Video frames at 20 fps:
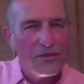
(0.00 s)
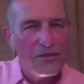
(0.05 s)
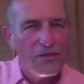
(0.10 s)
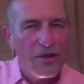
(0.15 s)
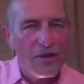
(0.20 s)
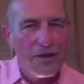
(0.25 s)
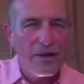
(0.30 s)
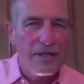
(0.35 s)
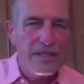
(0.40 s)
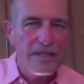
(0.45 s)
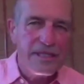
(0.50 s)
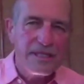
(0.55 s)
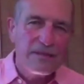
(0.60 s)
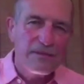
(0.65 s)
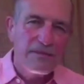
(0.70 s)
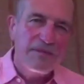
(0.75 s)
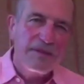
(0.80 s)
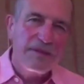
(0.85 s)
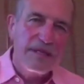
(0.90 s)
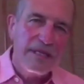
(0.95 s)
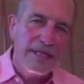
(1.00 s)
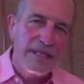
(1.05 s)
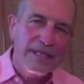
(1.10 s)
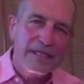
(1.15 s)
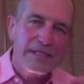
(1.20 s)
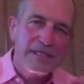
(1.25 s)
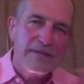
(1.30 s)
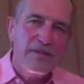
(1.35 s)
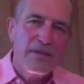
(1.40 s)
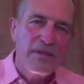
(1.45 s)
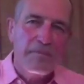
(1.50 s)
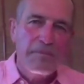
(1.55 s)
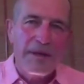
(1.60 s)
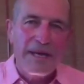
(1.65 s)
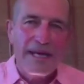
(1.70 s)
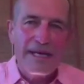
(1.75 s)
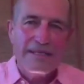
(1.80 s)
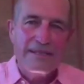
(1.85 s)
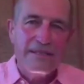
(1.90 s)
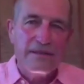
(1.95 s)
in your thoughts and feelings of the
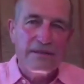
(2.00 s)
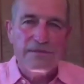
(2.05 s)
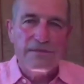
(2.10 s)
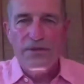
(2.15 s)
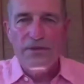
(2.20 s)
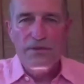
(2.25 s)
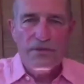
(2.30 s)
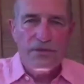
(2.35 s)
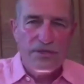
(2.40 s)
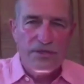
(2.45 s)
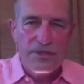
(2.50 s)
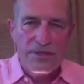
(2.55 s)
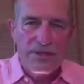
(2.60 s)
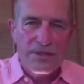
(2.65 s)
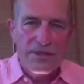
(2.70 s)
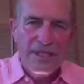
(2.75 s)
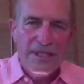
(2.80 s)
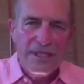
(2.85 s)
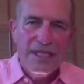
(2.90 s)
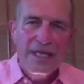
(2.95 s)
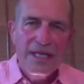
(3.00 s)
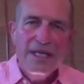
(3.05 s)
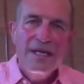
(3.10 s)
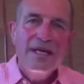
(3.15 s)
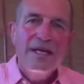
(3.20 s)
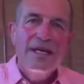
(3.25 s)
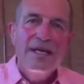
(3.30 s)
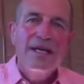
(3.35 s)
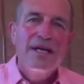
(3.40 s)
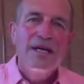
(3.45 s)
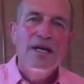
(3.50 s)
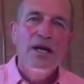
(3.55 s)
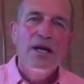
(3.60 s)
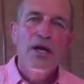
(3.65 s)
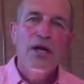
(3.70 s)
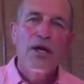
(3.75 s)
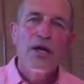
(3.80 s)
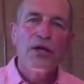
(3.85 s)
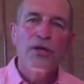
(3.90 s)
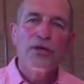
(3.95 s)
past and future,
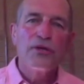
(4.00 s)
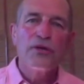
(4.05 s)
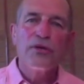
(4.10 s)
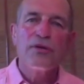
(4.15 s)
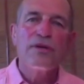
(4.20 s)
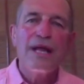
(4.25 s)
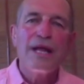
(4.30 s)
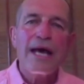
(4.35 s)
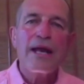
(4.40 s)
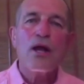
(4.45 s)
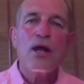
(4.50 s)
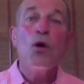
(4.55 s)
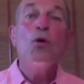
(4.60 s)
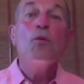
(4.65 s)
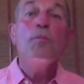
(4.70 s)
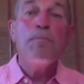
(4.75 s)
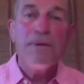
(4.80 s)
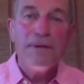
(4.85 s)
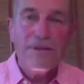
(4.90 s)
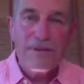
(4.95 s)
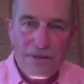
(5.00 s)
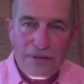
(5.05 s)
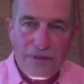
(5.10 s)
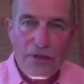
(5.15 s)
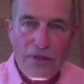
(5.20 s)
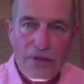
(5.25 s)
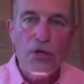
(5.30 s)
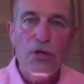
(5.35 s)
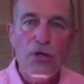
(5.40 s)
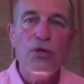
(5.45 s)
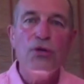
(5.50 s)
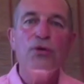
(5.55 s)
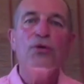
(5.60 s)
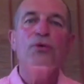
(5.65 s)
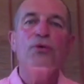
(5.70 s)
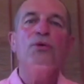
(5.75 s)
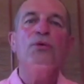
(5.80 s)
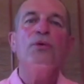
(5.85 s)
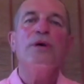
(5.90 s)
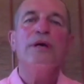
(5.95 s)
you're not open to the
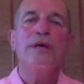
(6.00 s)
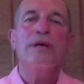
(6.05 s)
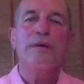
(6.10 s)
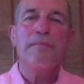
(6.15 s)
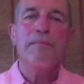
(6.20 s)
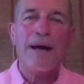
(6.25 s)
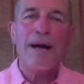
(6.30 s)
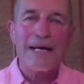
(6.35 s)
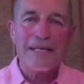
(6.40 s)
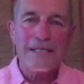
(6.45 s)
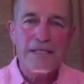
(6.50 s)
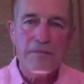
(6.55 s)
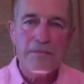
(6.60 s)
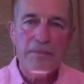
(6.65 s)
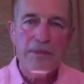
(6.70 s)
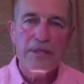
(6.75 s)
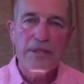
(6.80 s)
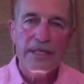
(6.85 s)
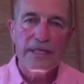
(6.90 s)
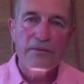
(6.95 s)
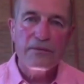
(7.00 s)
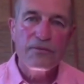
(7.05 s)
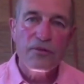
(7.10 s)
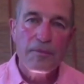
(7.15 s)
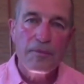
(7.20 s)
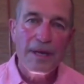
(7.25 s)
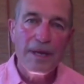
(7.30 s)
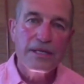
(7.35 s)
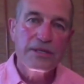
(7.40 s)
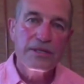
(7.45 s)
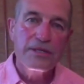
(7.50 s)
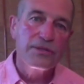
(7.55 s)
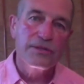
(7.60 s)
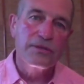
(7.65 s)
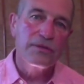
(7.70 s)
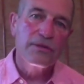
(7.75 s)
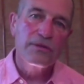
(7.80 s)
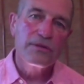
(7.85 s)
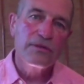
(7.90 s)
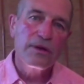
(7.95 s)
new possible information.
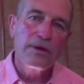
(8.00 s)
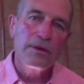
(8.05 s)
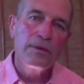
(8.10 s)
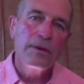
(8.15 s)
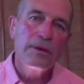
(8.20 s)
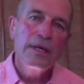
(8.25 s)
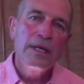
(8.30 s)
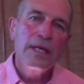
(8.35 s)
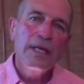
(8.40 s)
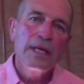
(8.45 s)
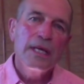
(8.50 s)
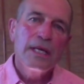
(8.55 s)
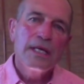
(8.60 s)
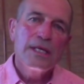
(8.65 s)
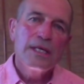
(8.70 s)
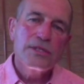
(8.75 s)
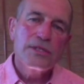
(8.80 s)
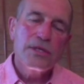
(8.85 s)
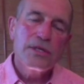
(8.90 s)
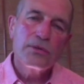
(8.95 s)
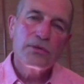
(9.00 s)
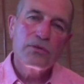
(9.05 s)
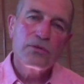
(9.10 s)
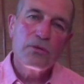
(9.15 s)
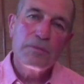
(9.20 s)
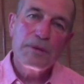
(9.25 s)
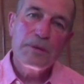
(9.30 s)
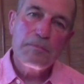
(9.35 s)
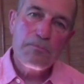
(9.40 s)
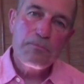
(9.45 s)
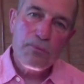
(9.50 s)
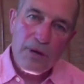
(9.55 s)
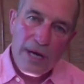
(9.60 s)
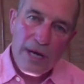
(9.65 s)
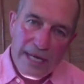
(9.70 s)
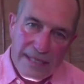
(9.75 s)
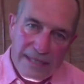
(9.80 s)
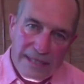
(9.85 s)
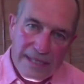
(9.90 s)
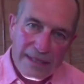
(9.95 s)
So, so to be
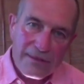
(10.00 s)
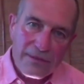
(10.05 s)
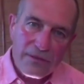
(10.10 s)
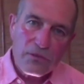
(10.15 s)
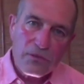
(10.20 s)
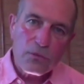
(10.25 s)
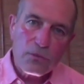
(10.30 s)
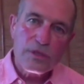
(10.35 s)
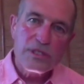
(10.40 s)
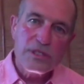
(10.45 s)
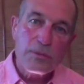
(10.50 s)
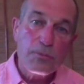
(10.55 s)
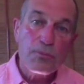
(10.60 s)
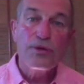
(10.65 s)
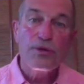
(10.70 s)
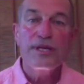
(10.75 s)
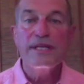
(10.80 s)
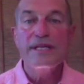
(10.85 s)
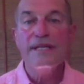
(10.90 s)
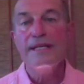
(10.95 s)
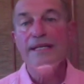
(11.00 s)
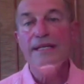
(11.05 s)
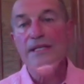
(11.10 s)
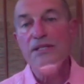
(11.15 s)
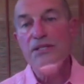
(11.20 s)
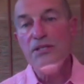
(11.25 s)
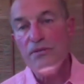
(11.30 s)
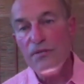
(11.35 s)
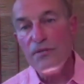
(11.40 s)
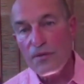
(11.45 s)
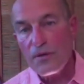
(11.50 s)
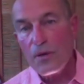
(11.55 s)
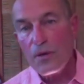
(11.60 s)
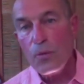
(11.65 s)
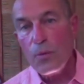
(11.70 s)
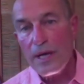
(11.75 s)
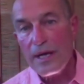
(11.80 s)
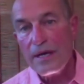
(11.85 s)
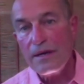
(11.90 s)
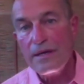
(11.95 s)
present was a precondition for
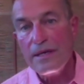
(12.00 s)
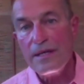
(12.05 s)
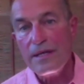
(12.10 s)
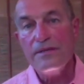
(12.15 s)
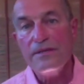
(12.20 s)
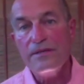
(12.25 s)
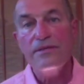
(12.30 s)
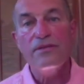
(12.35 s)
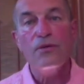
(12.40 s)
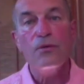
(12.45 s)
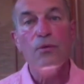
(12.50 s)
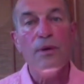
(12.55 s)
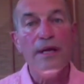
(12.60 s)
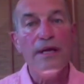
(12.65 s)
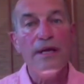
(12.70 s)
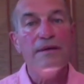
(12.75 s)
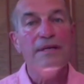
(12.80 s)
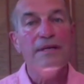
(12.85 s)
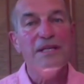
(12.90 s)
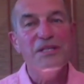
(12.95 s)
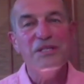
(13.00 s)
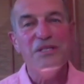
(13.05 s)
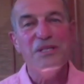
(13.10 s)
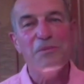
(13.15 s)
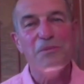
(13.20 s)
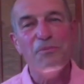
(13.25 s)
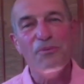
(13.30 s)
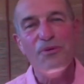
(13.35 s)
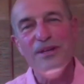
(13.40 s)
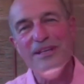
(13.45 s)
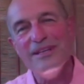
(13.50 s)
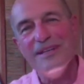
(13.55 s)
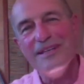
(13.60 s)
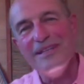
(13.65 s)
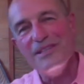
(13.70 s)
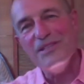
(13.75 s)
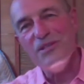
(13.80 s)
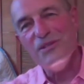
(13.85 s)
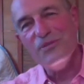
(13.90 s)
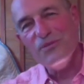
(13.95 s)
awareness. Awareness is a
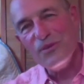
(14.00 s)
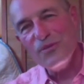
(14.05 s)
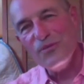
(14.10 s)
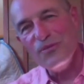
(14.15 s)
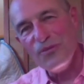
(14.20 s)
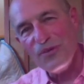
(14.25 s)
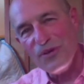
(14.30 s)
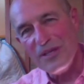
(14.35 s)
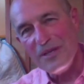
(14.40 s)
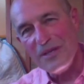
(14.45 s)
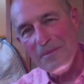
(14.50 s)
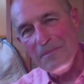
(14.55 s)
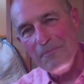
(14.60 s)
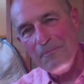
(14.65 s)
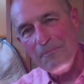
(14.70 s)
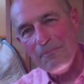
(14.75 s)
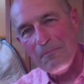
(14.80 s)
precondition for freedom.